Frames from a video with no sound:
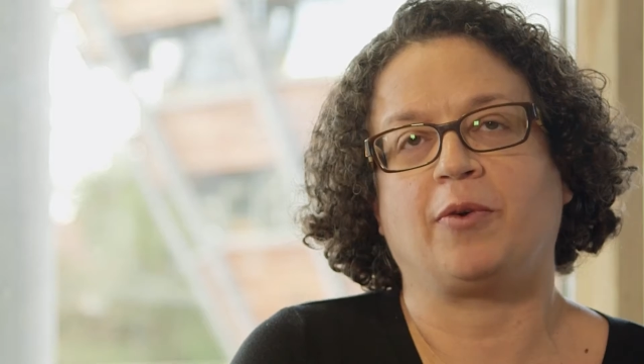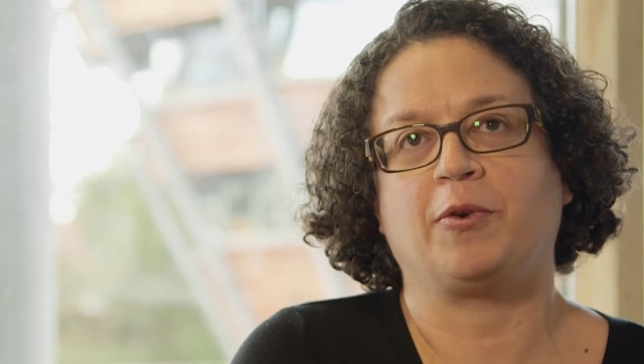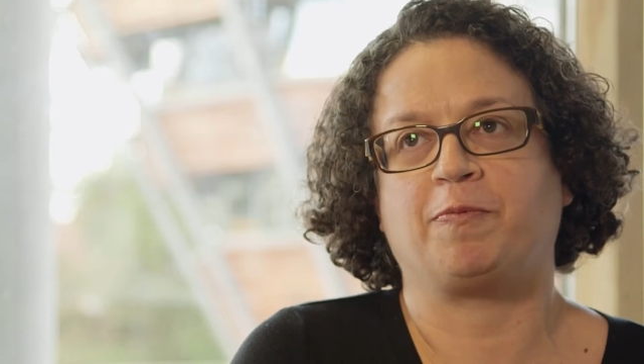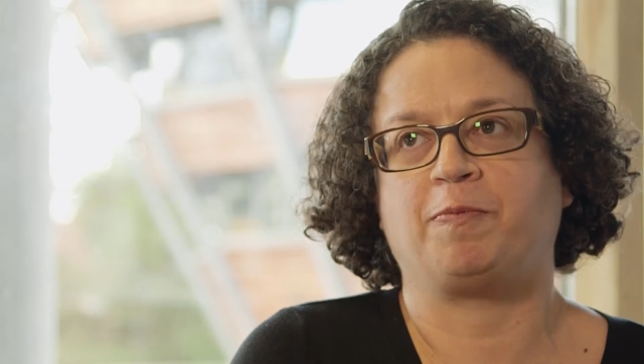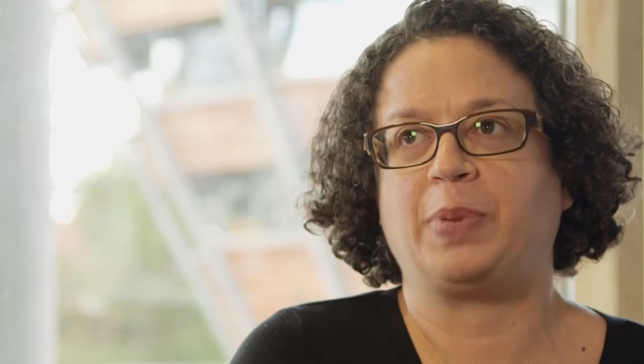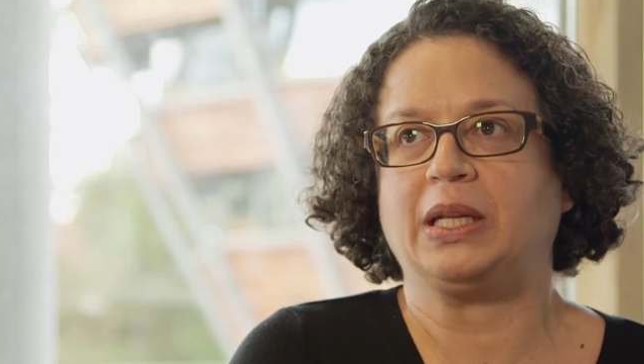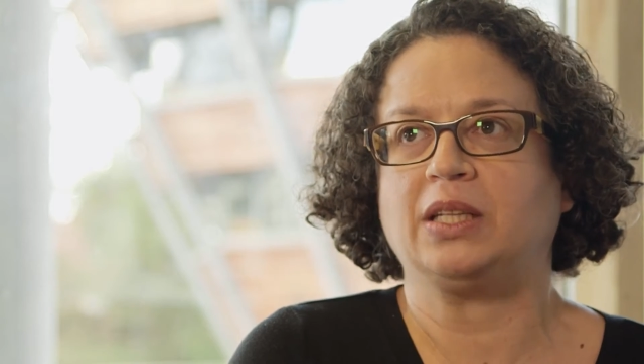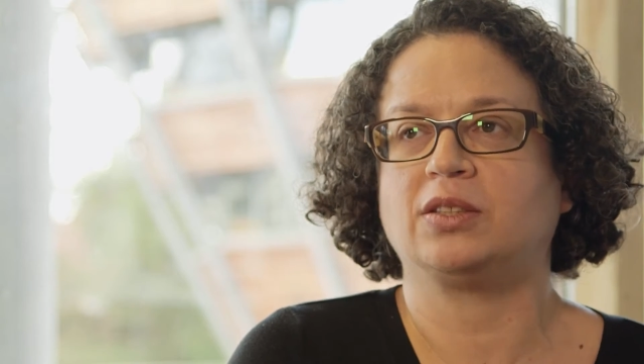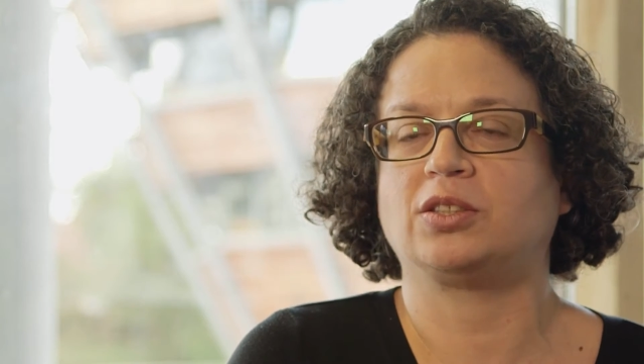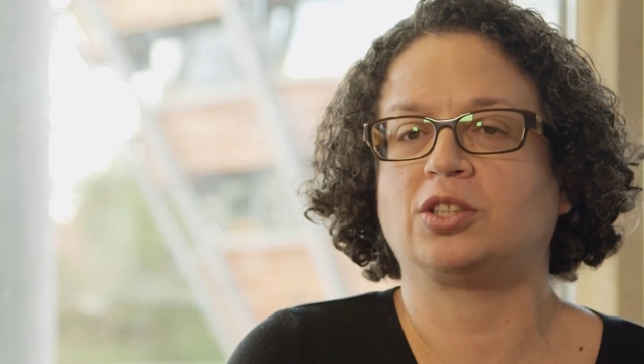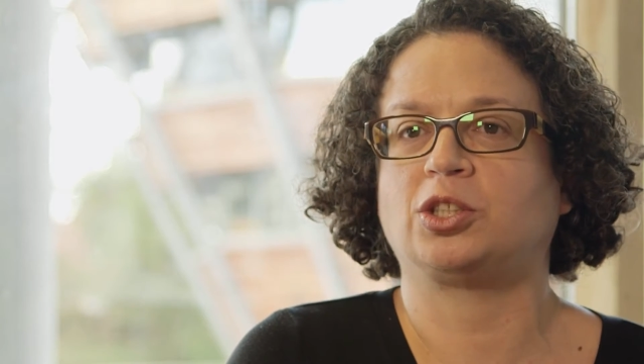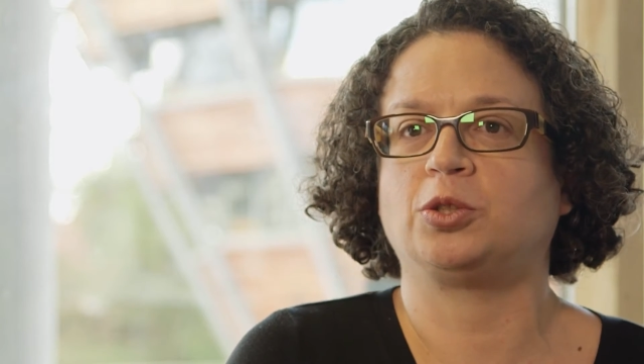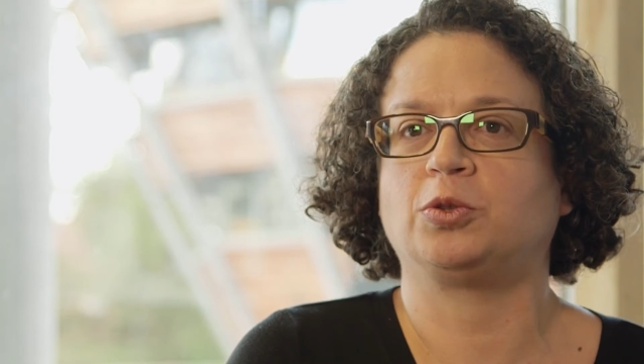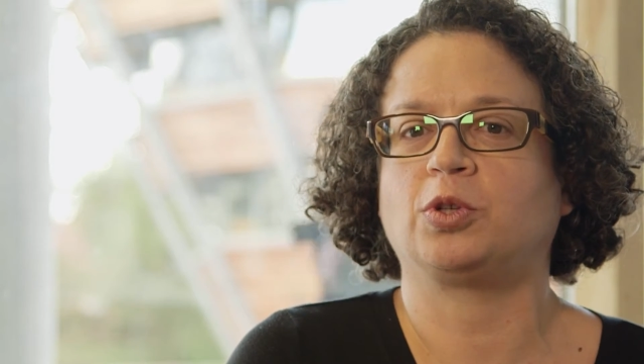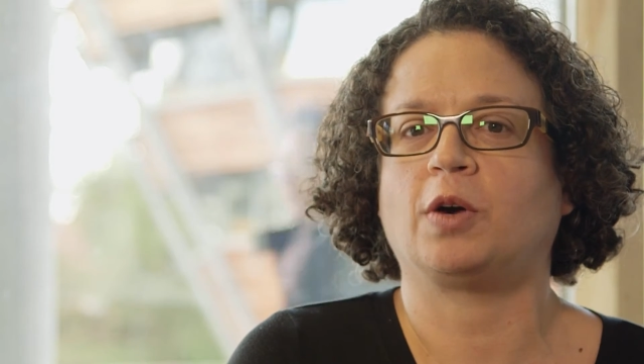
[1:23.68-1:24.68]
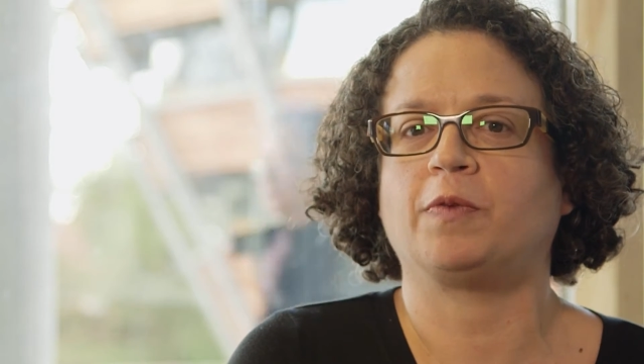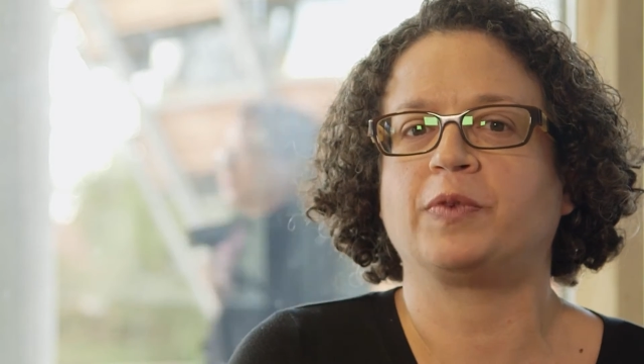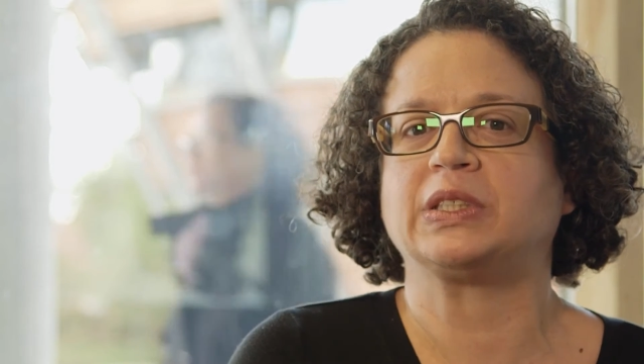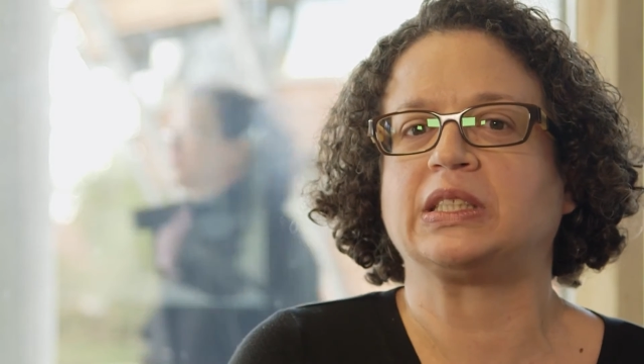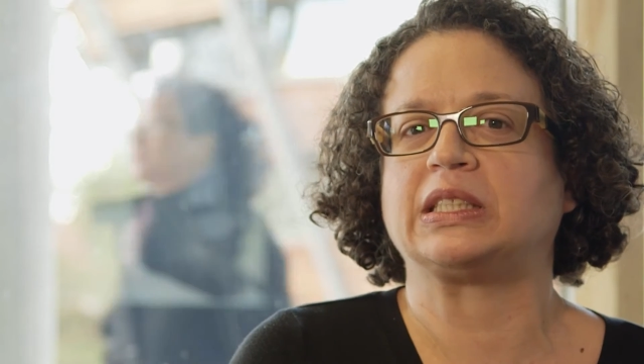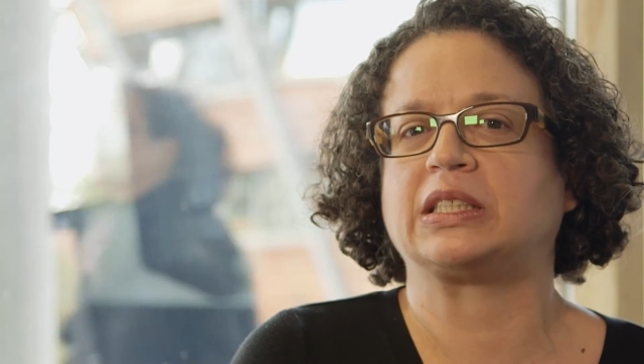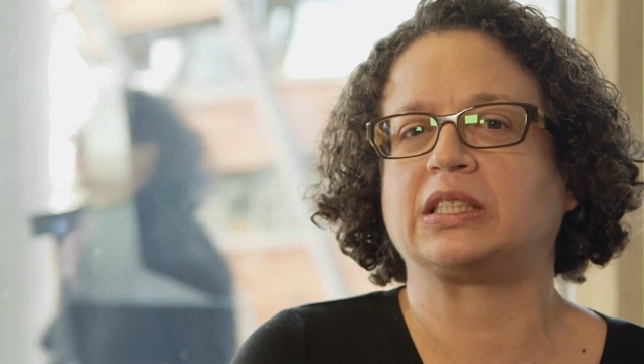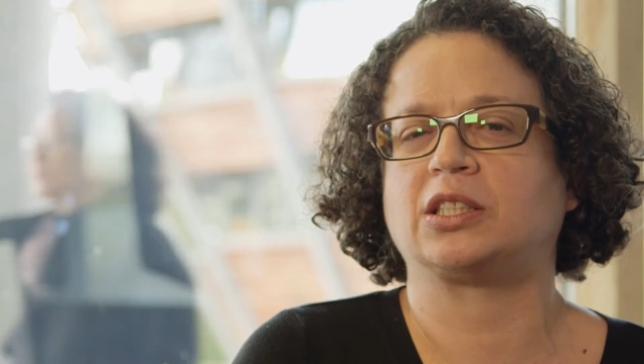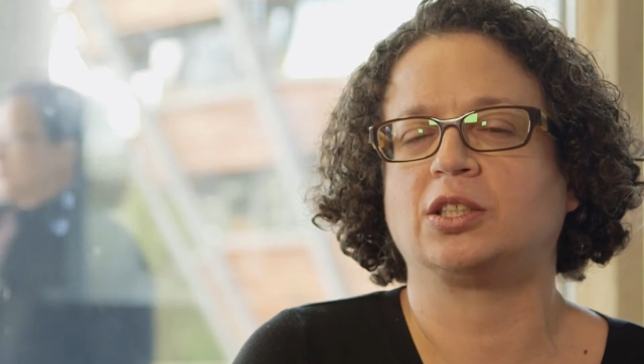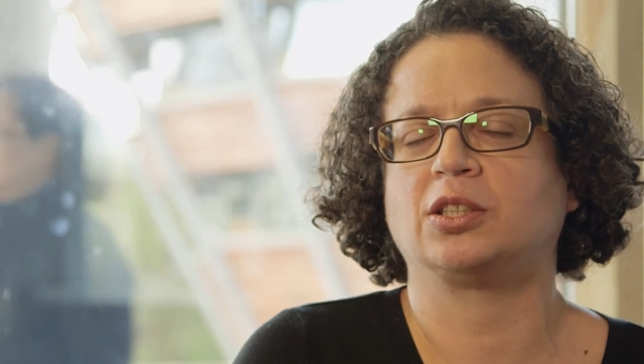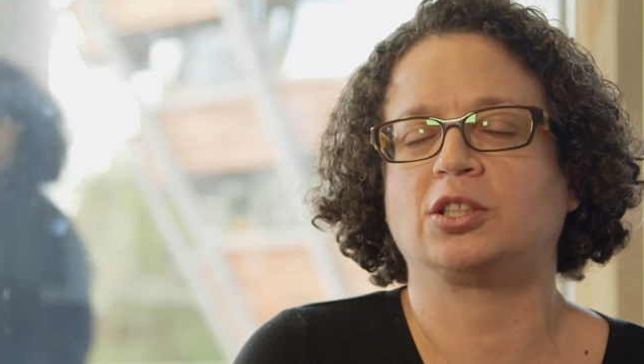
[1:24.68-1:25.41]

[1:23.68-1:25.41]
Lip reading: We've been to conferences